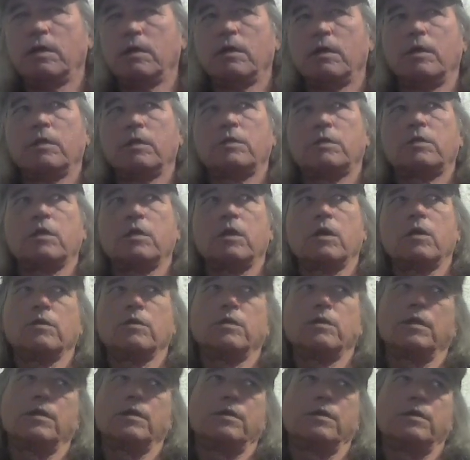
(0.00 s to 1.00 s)
So
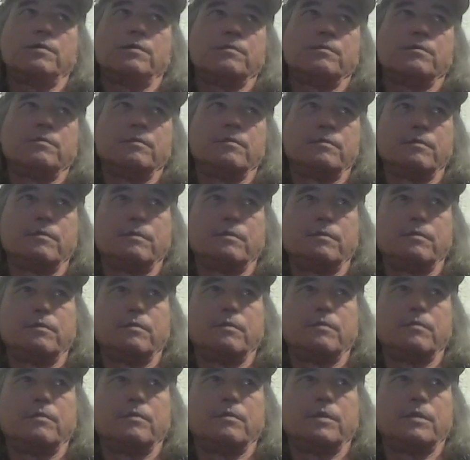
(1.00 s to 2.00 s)
the
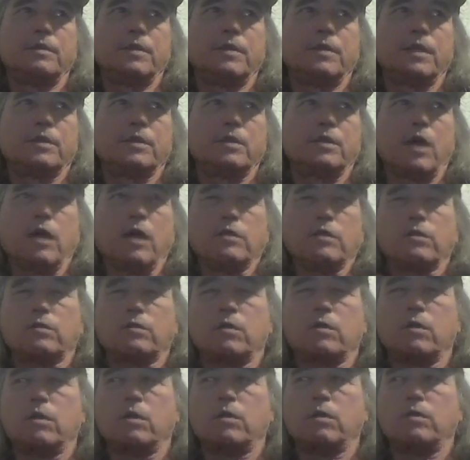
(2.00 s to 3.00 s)

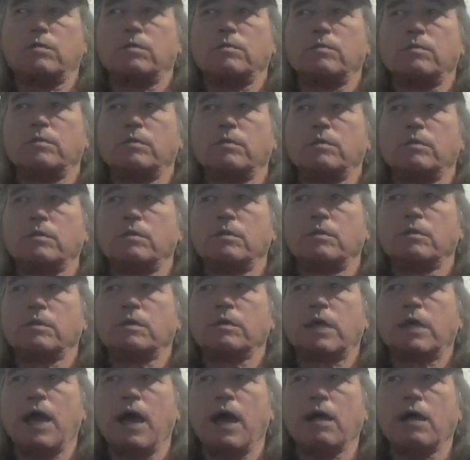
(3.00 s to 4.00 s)
testosterone
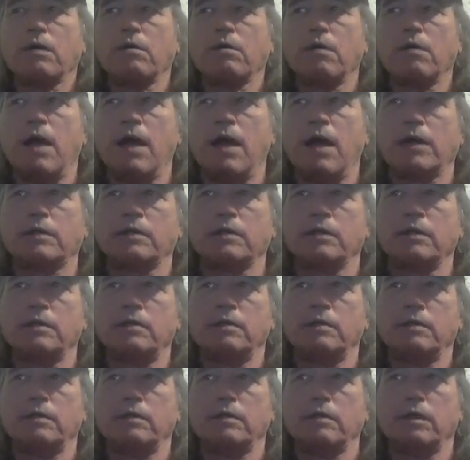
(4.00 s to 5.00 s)
counteracted
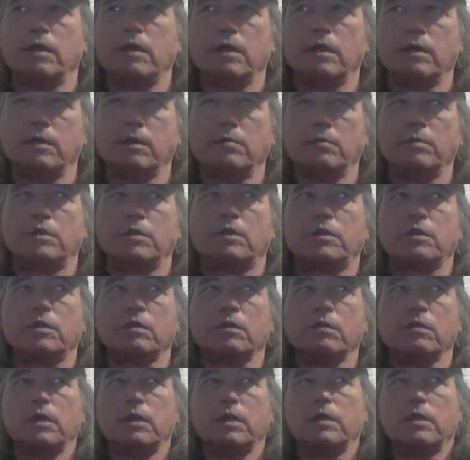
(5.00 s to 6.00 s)
the
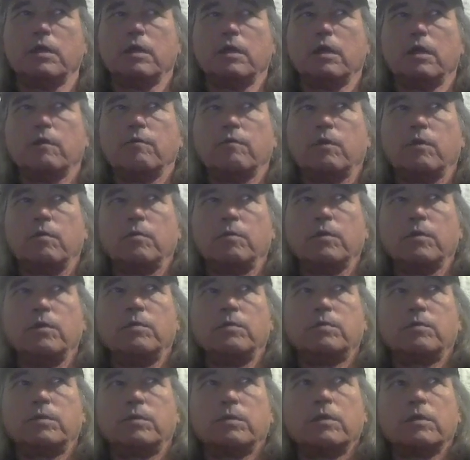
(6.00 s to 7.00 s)
maturing of her
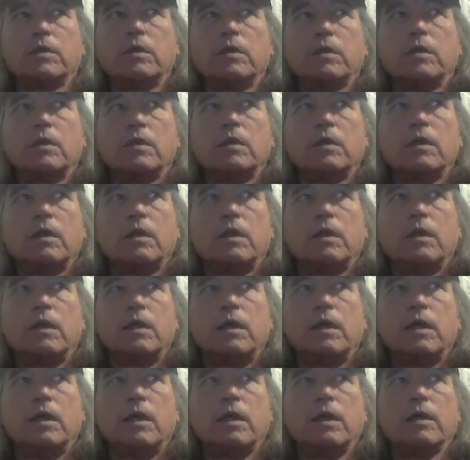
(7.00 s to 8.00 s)
boobs,
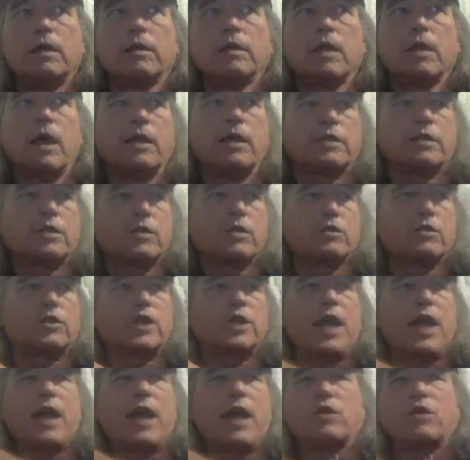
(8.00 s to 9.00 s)
and like so she
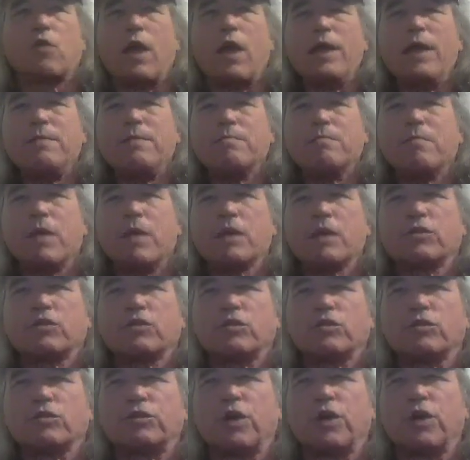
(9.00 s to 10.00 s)
had great
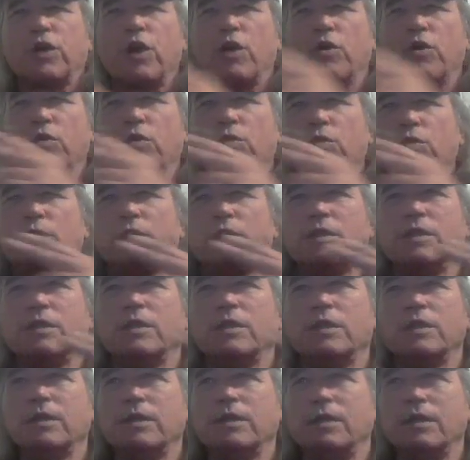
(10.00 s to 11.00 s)
muscle tone, and
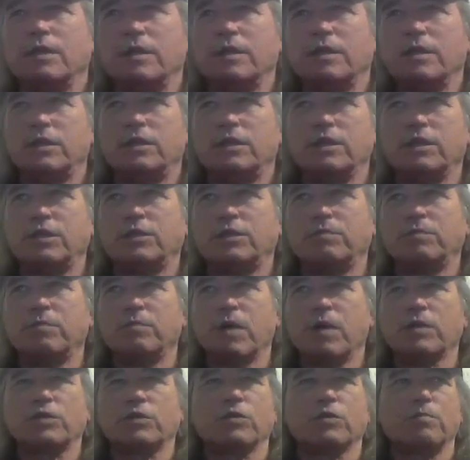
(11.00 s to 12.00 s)
she's
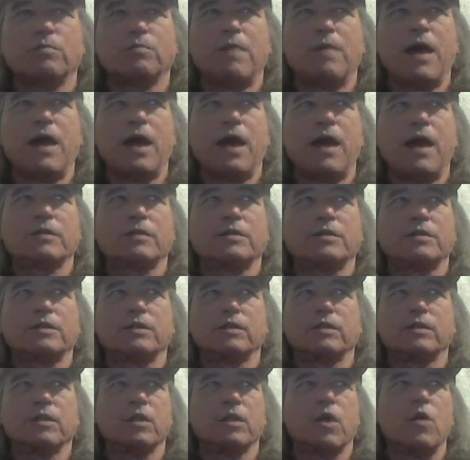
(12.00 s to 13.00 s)
muscle mass
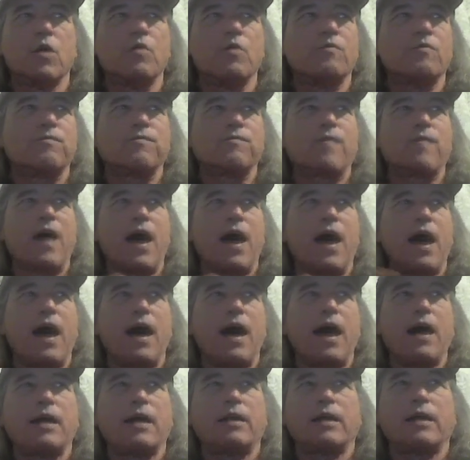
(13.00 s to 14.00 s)
and low
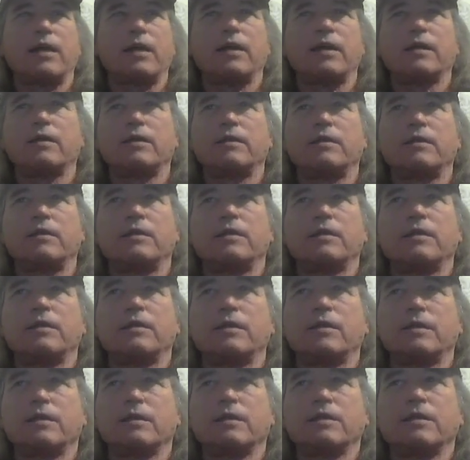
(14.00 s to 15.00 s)
fat and
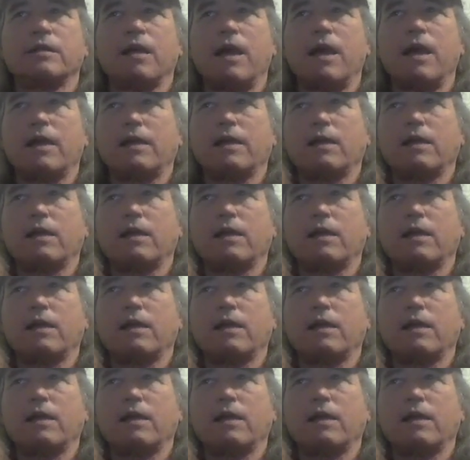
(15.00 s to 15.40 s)
like a